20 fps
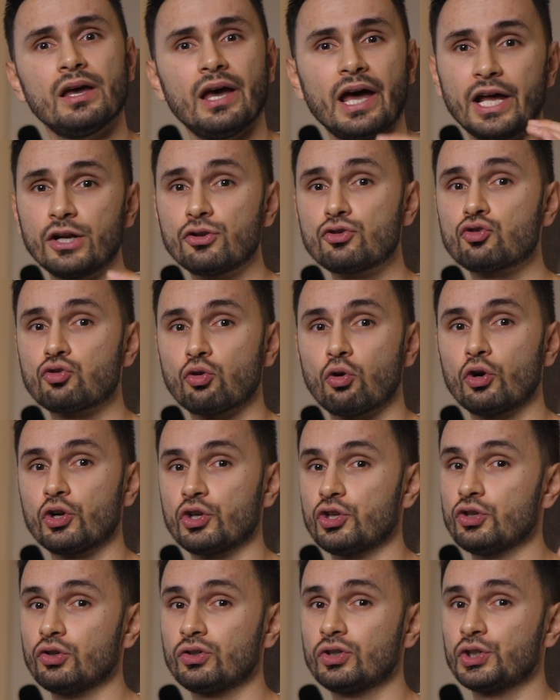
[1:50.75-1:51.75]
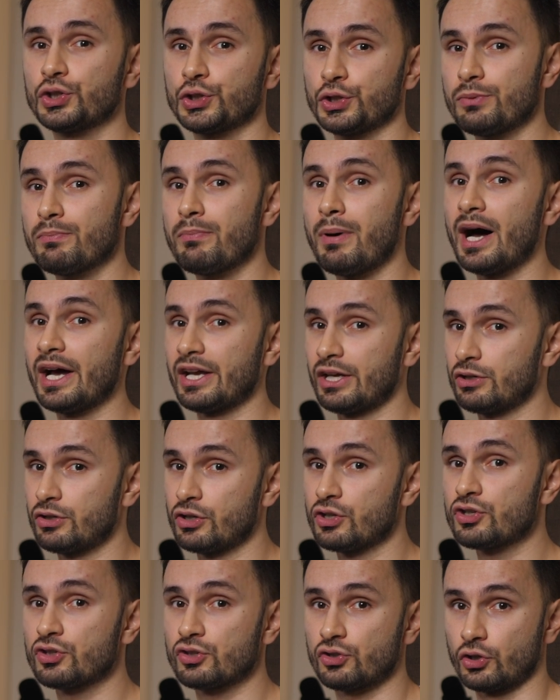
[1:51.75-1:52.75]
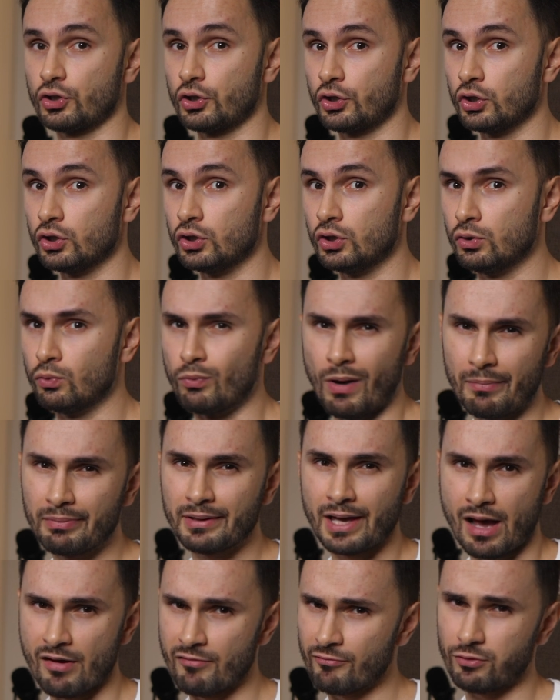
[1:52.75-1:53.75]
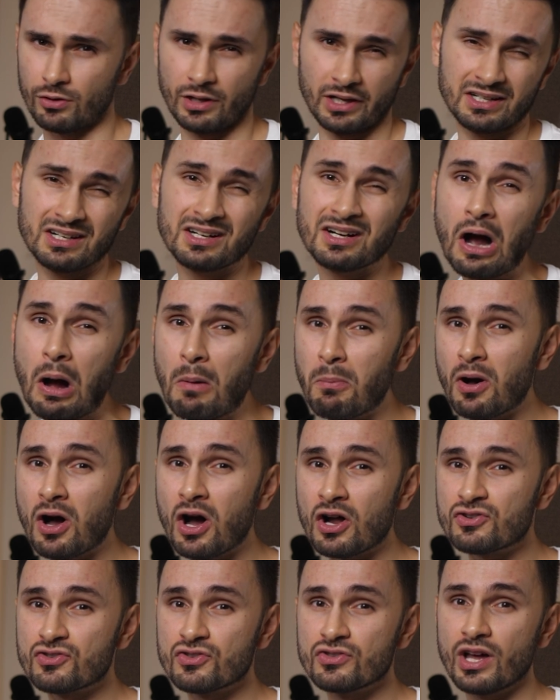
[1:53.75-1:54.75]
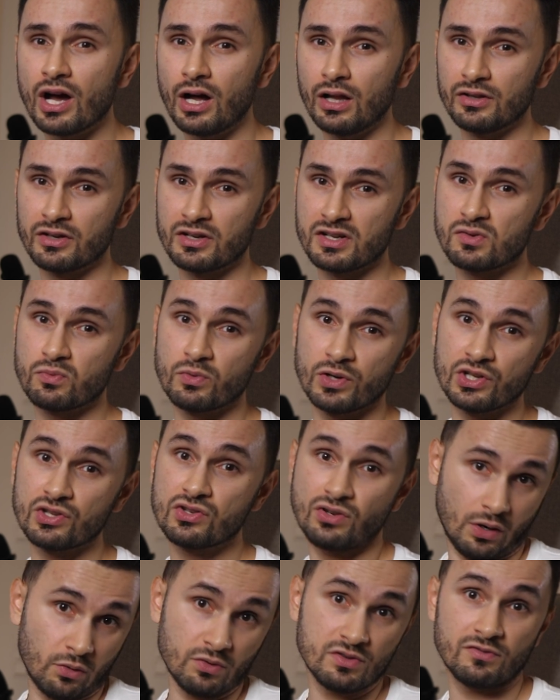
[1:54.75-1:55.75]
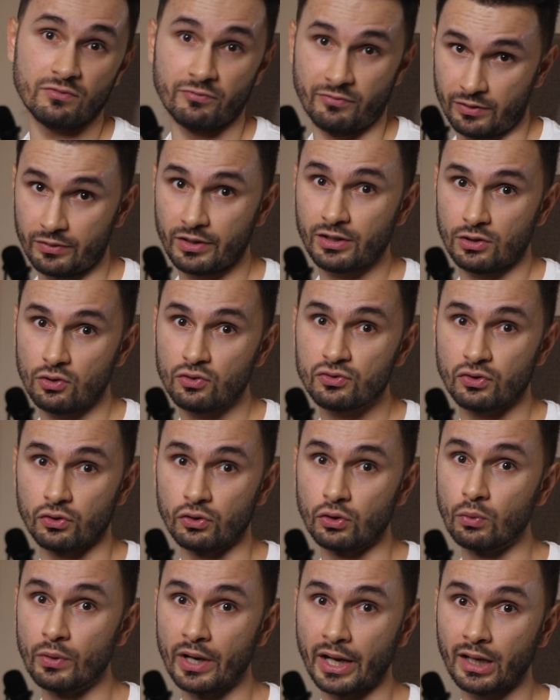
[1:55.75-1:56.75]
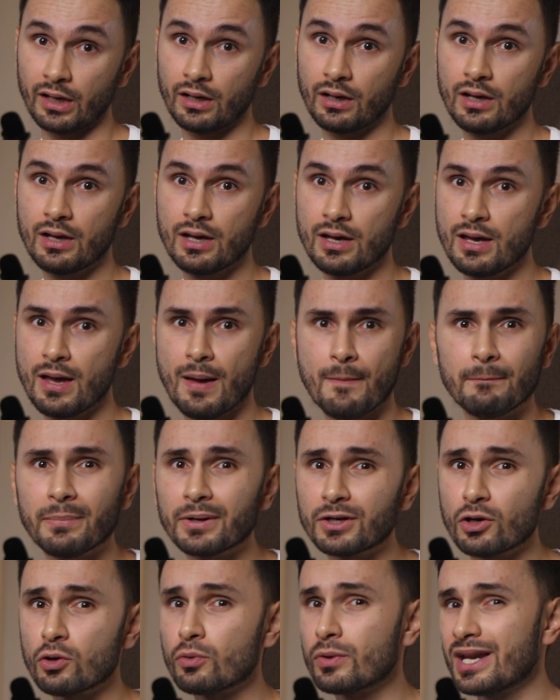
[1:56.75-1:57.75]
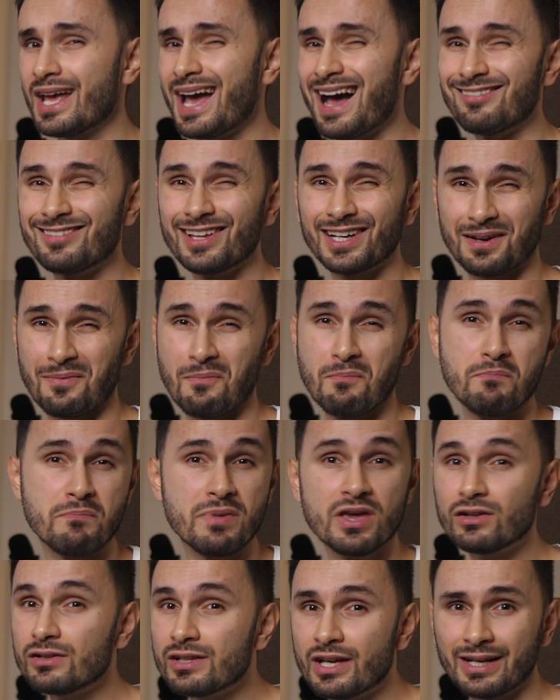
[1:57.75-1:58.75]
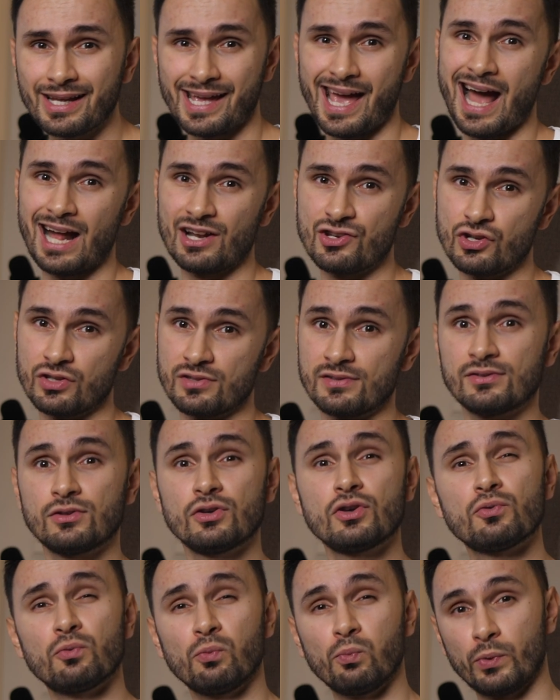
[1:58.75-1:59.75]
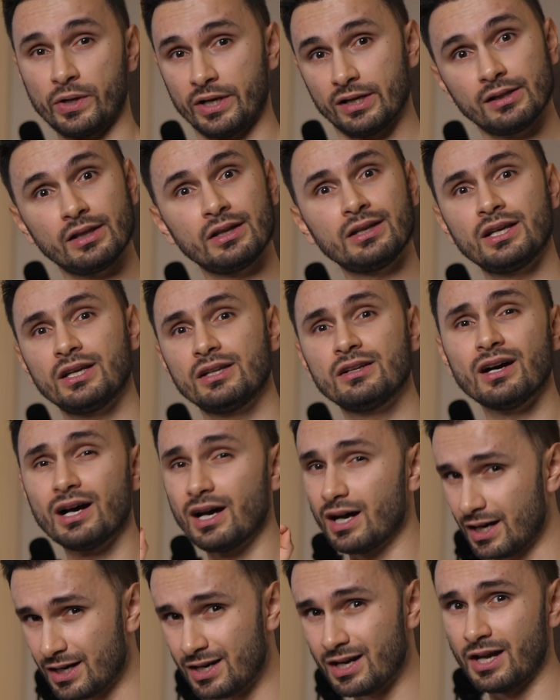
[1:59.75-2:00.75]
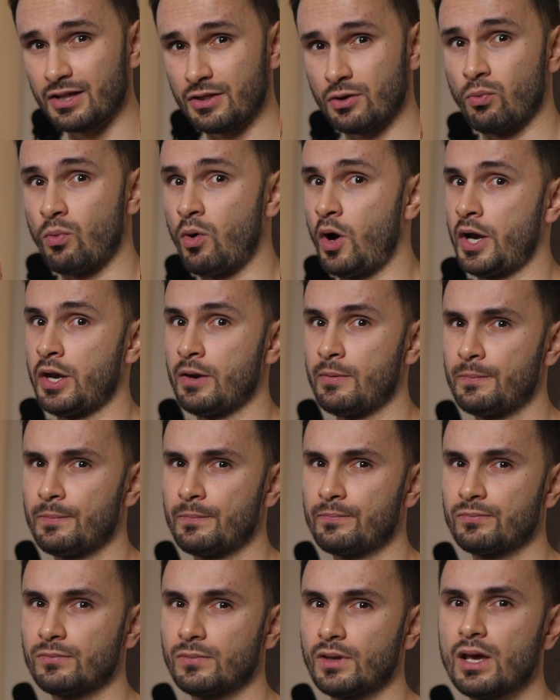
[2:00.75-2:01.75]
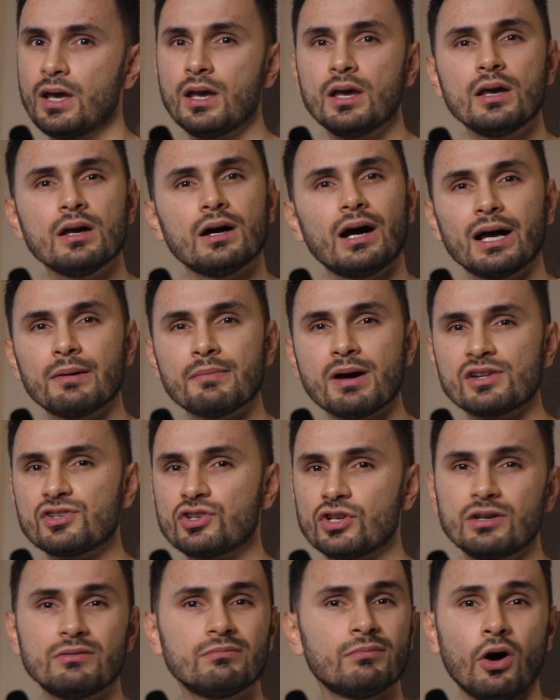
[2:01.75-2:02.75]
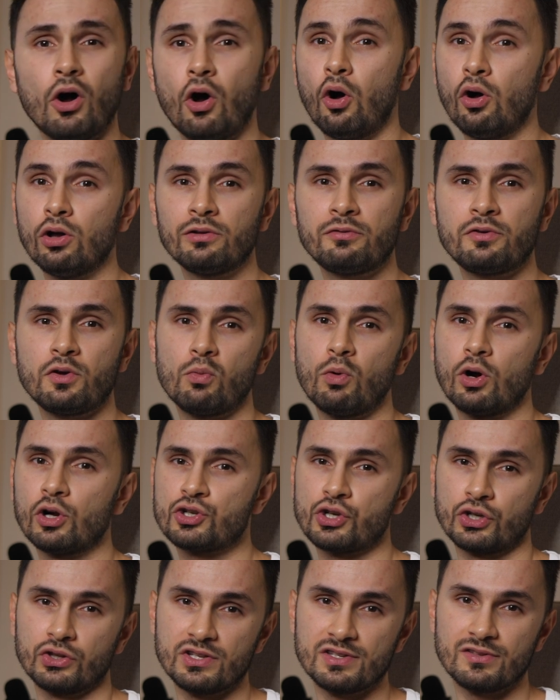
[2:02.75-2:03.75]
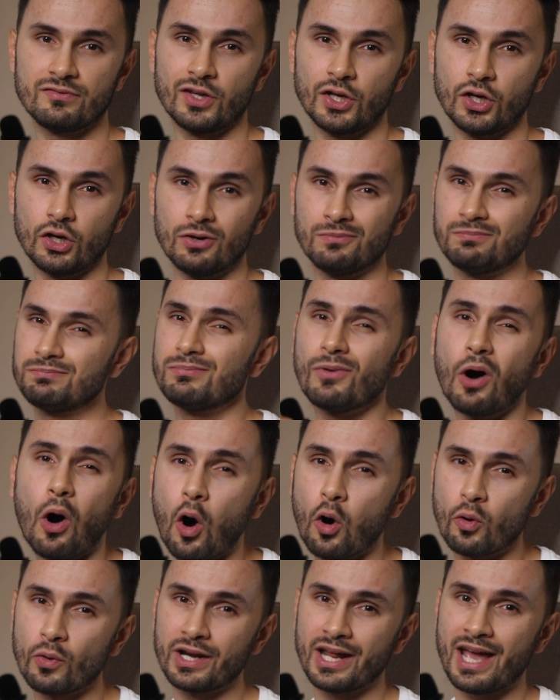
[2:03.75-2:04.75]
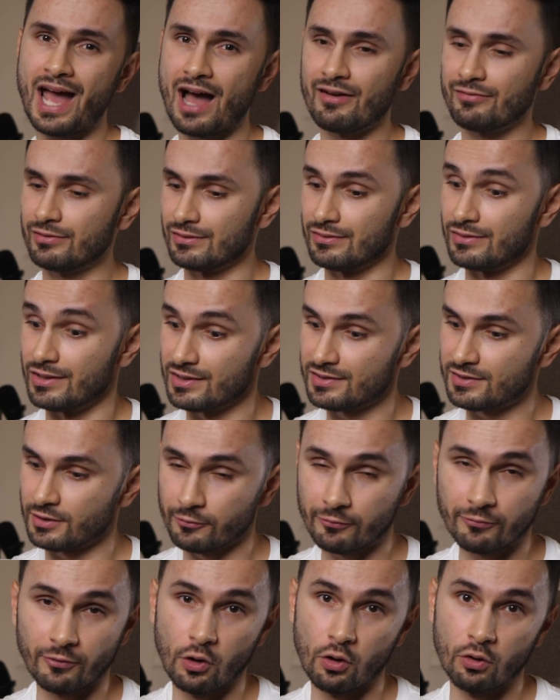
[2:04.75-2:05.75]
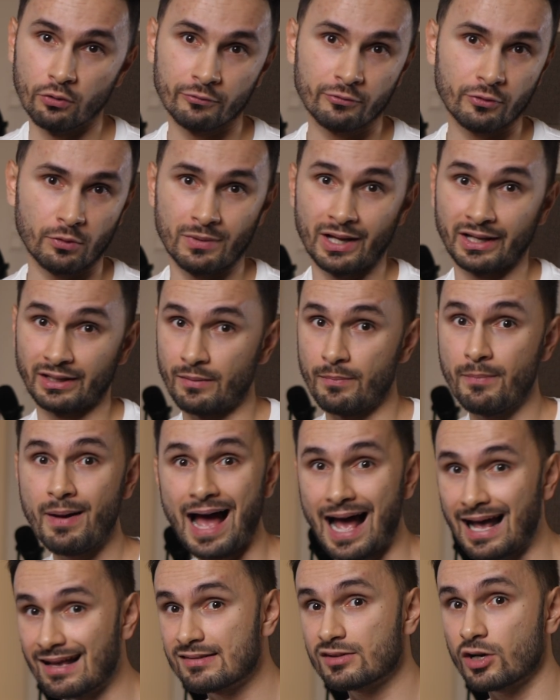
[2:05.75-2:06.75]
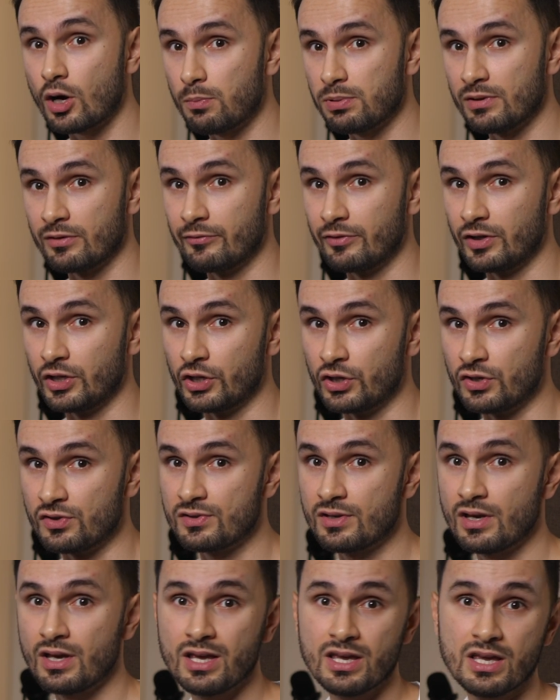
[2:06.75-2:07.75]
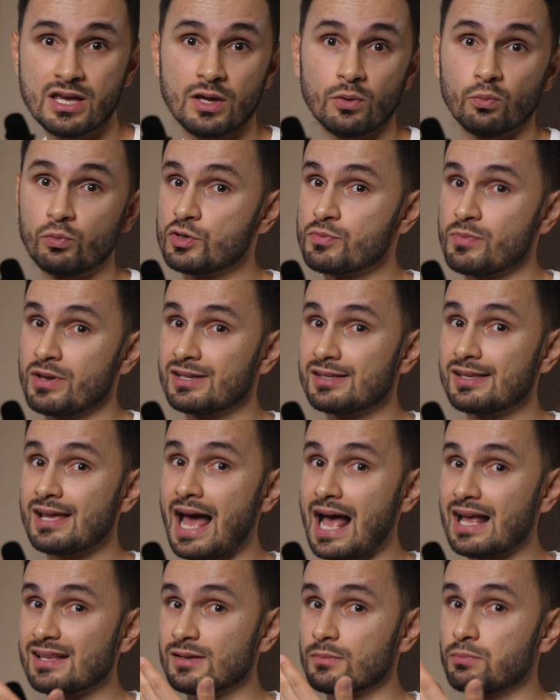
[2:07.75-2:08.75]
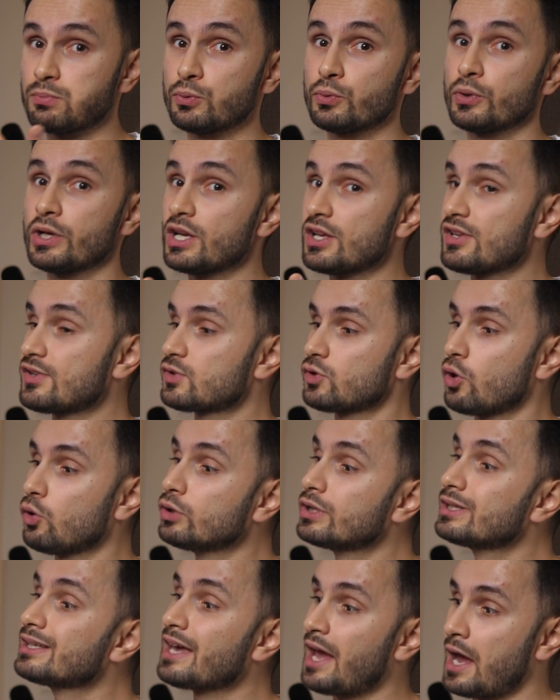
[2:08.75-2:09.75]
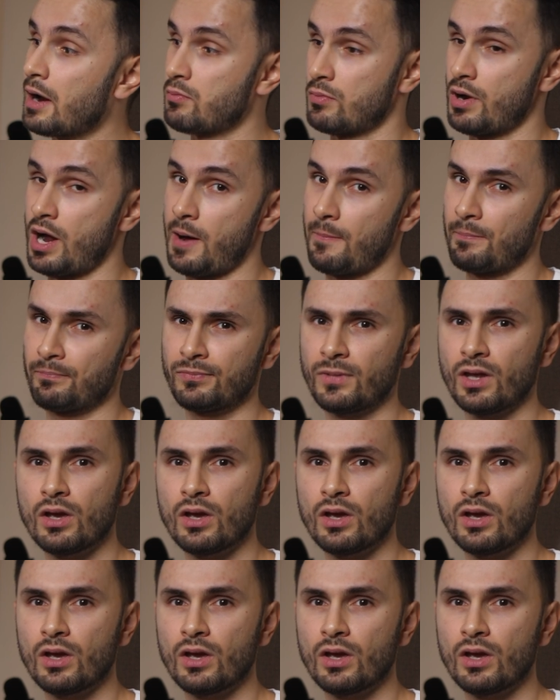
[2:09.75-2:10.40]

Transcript: And sure, you could buy an external webcam for like a couple hundred dollars, which I was very close to doing, but you already have like a million gadgets. Do you really need another one? I imagine all of you watching this video already have a decent phone from like the past couple of years, which means it has a pretty solid camera.